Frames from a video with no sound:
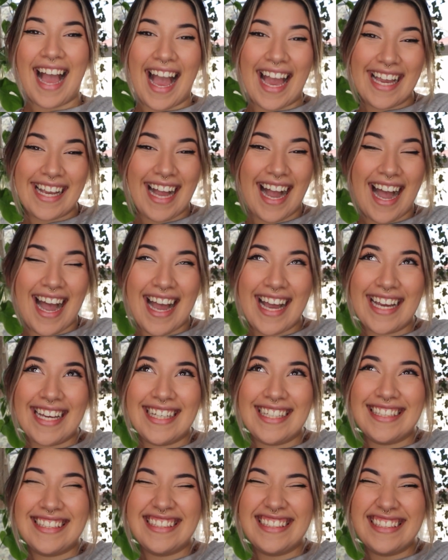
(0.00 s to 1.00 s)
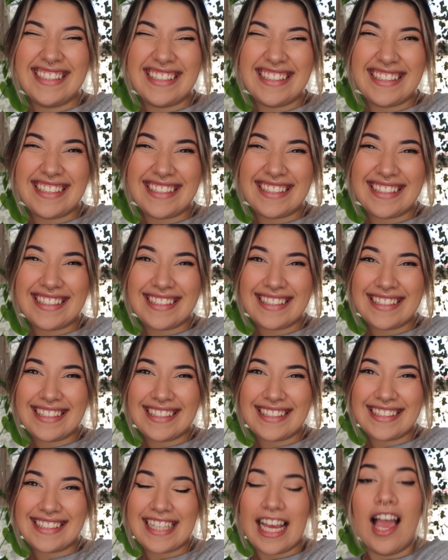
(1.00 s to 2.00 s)
Hi guys,
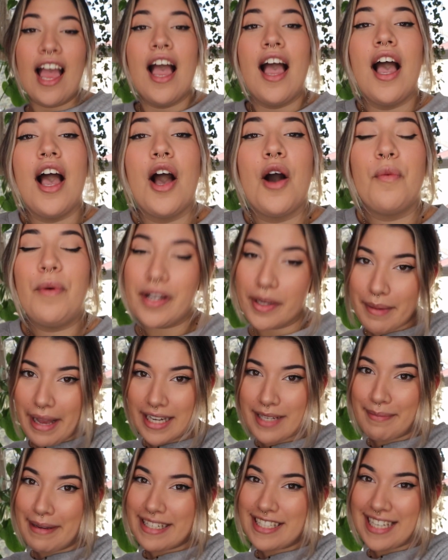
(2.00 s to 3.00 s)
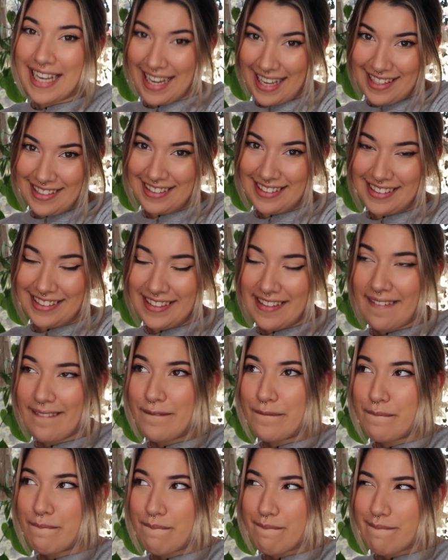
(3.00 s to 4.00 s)
welcome back to my channel.
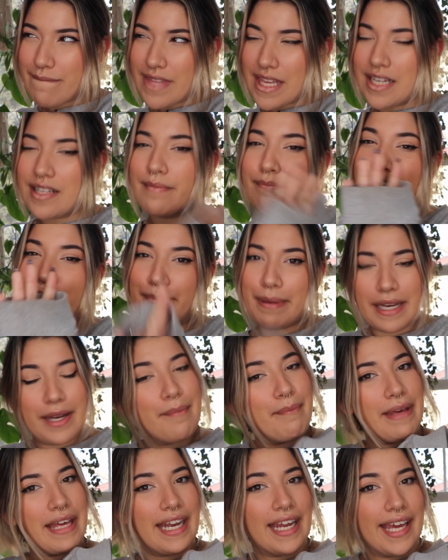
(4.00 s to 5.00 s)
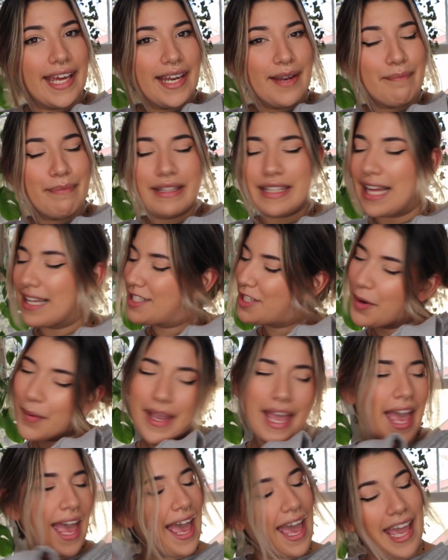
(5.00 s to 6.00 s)
Been a minute, but that's
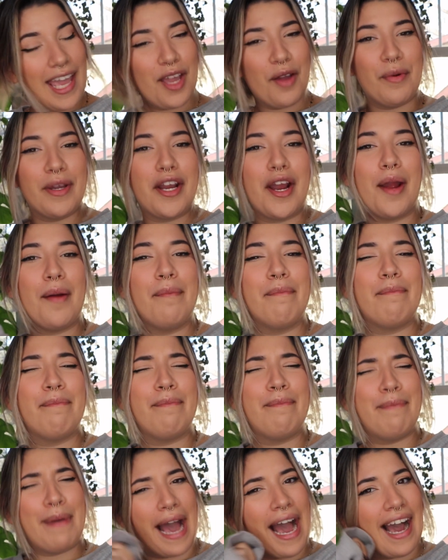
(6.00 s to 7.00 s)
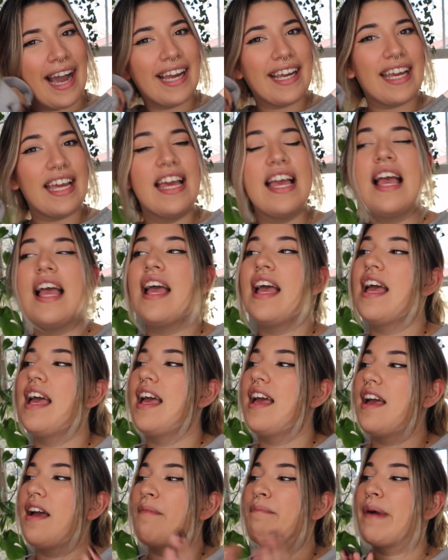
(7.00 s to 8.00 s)
okay. We are back.
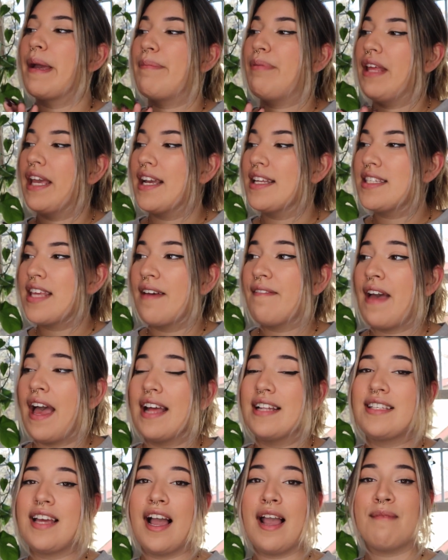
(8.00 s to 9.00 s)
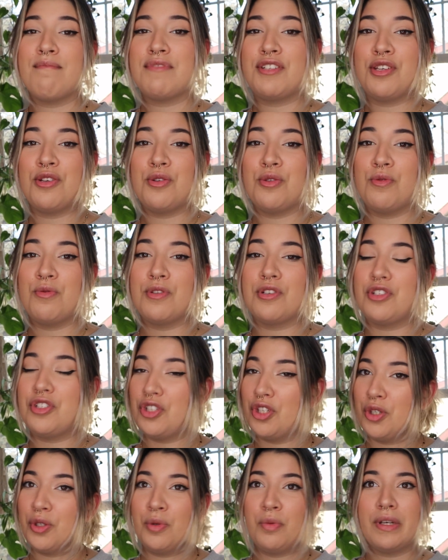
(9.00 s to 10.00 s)
My plants have had time to
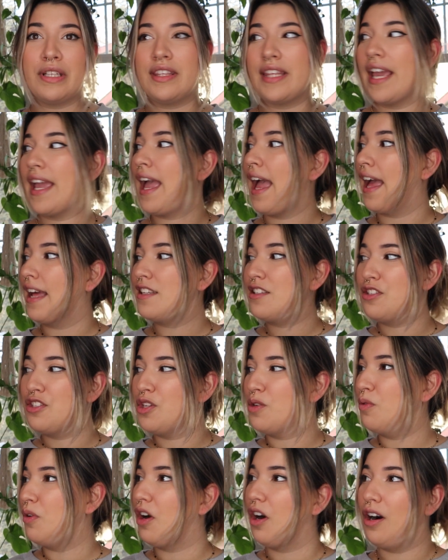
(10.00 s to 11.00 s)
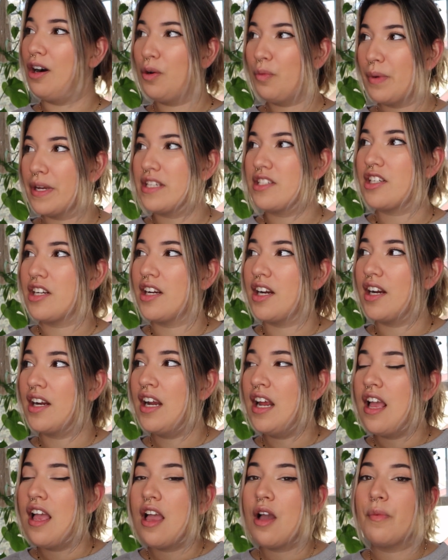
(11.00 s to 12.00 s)
do what they had to do all winter.
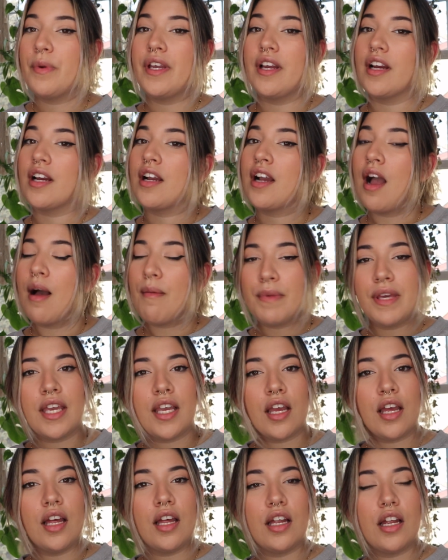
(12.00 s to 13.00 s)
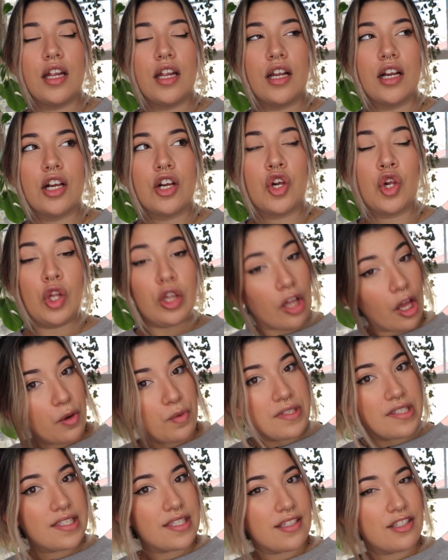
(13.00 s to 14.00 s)
We are coming
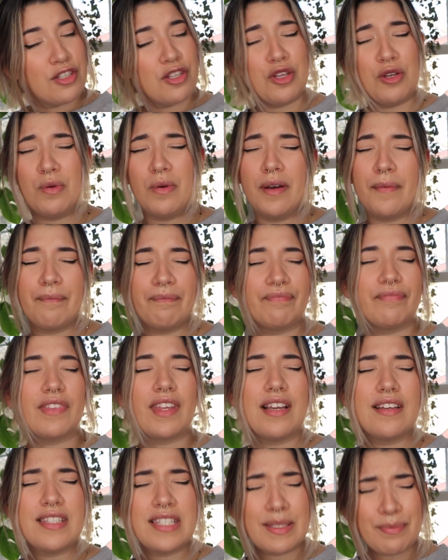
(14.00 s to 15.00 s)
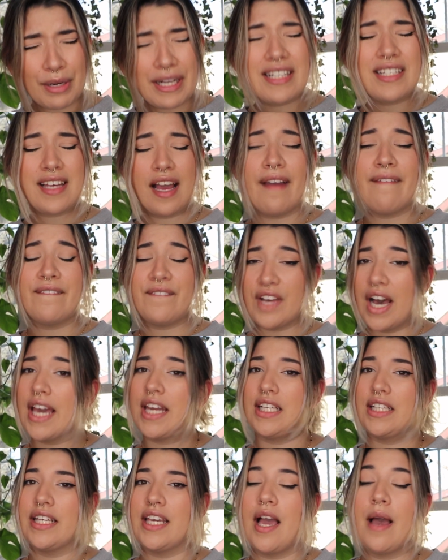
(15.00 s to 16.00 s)
close to springtime
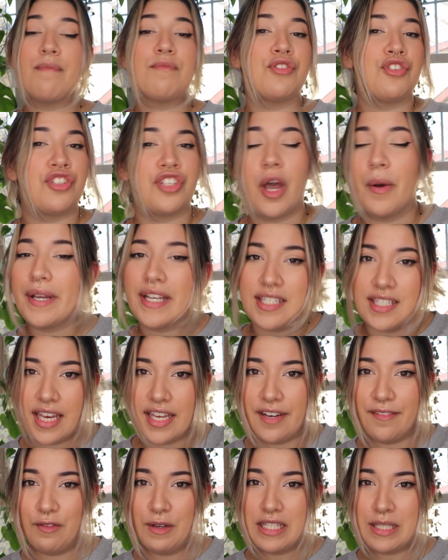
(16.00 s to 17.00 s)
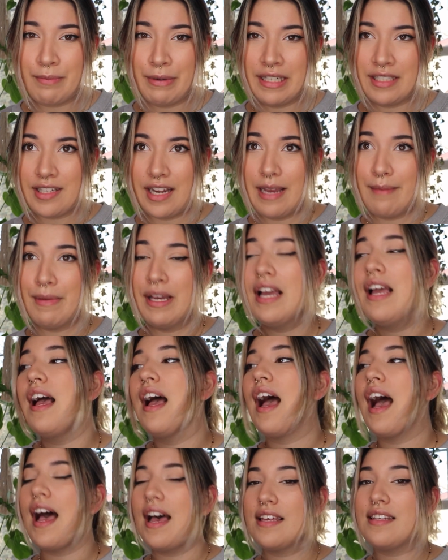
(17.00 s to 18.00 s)
finally. I'm so excited what springtime
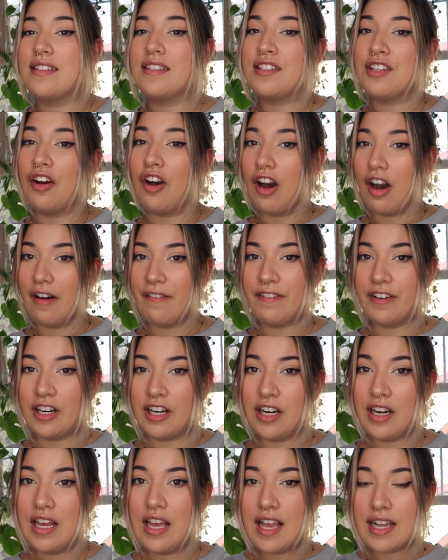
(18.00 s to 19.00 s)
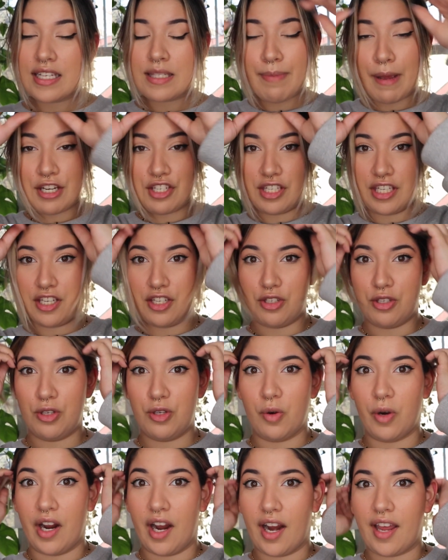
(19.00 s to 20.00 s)
has to offer, especially in New
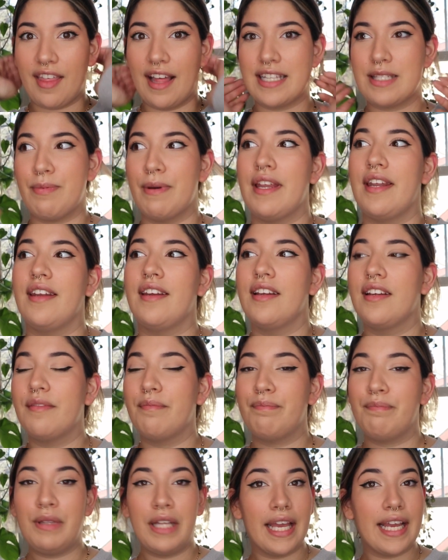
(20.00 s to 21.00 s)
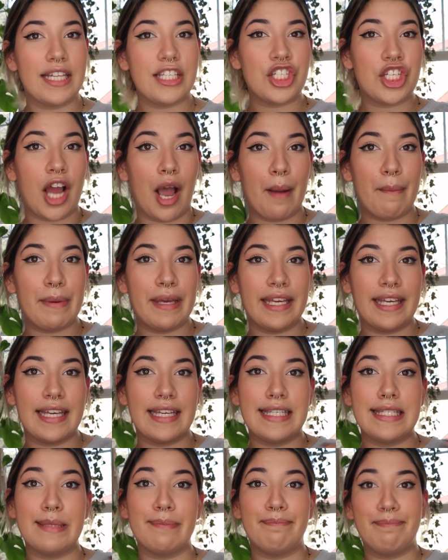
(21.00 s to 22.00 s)
York. That's when plant shopping
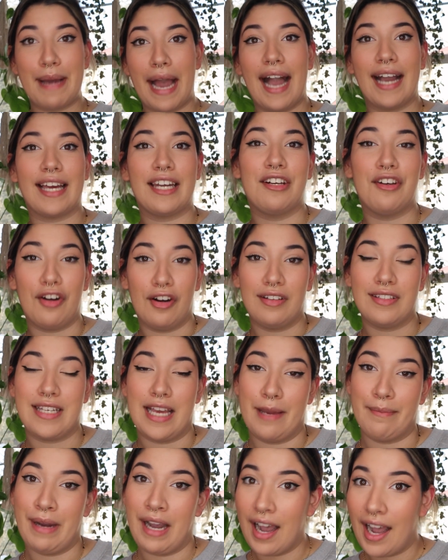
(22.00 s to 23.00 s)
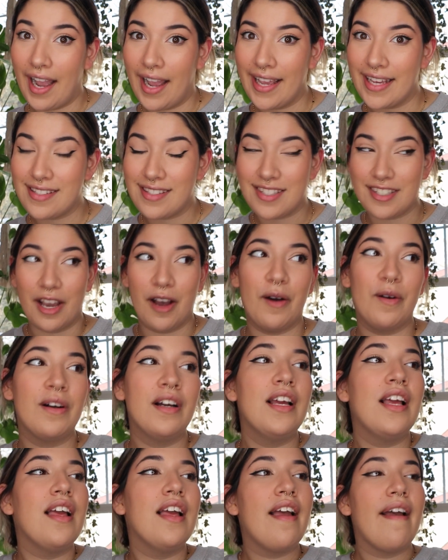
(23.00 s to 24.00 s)
is back at an all-time high, so
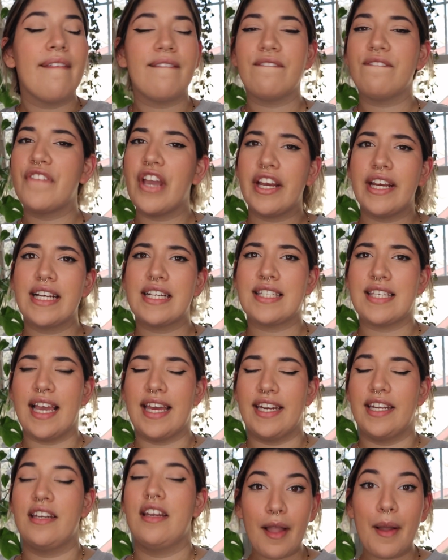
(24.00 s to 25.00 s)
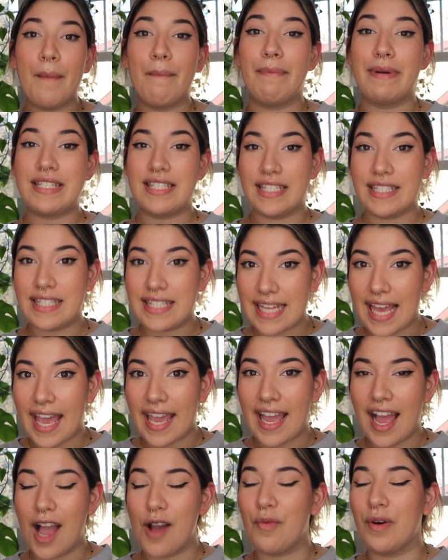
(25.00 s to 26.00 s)
very excited. But
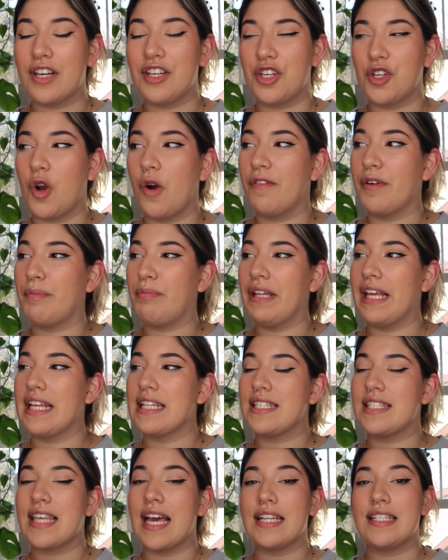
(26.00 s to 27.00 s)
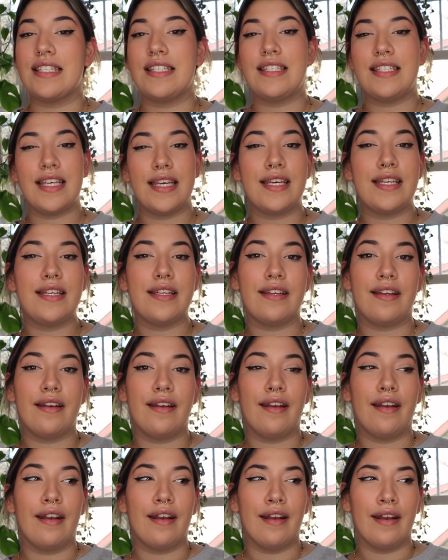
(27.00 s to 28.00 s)
today I wanted to go over plants that did
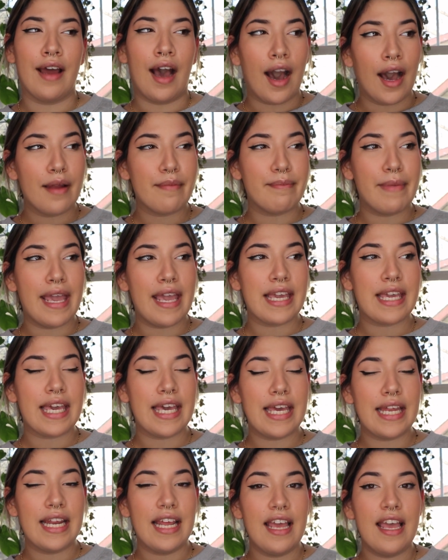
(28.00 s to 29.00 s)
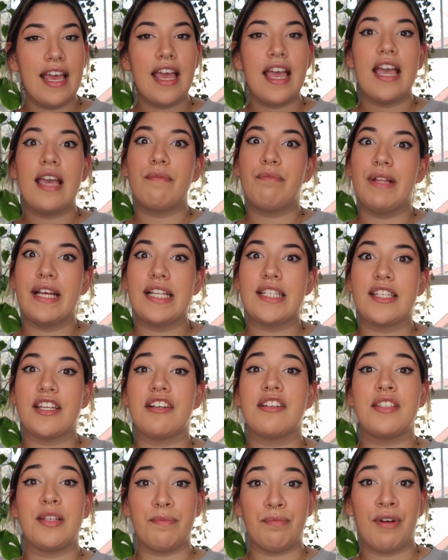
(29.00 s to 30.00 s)
not make it and plants that are
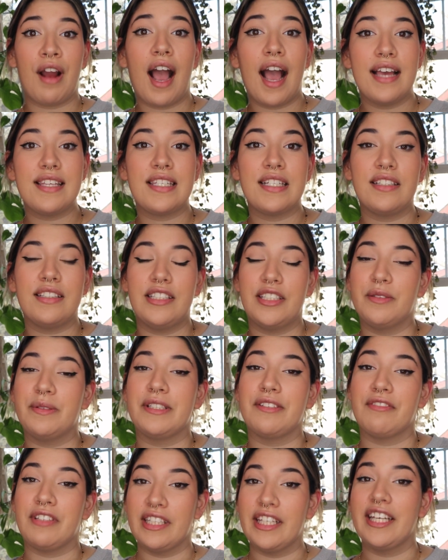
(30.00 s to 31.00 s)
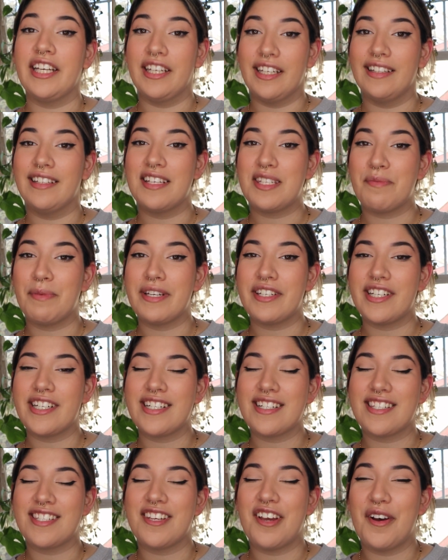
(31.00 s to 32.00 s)
surprisingly doing really good this
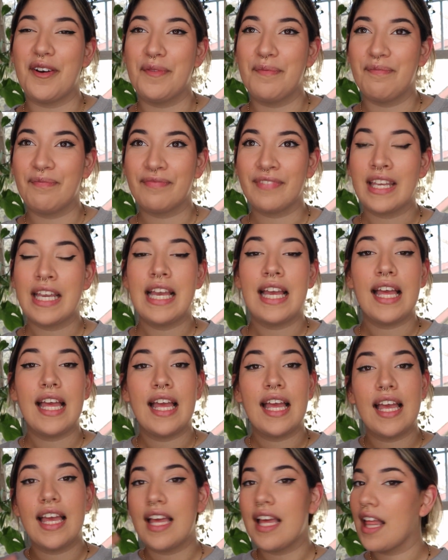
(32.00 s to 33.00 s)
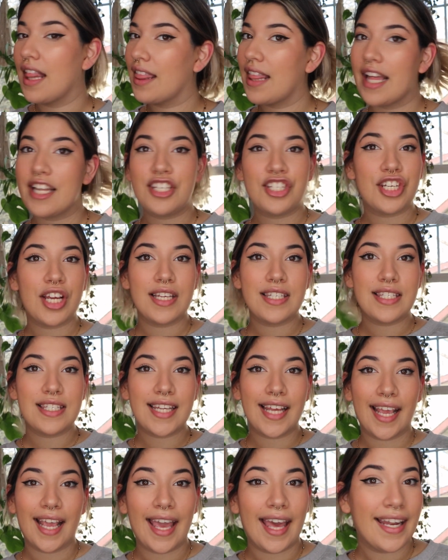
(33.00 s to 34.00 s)
winter. So let's just
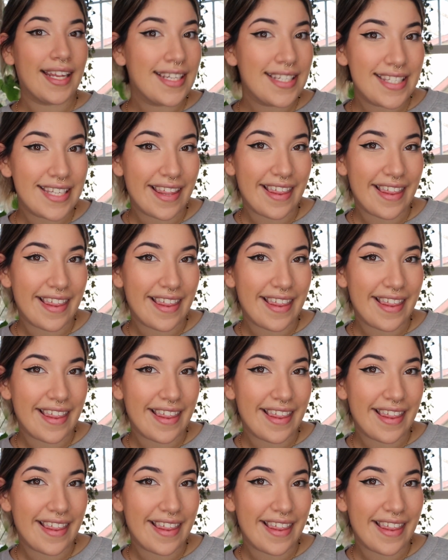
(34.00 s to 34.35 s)
get into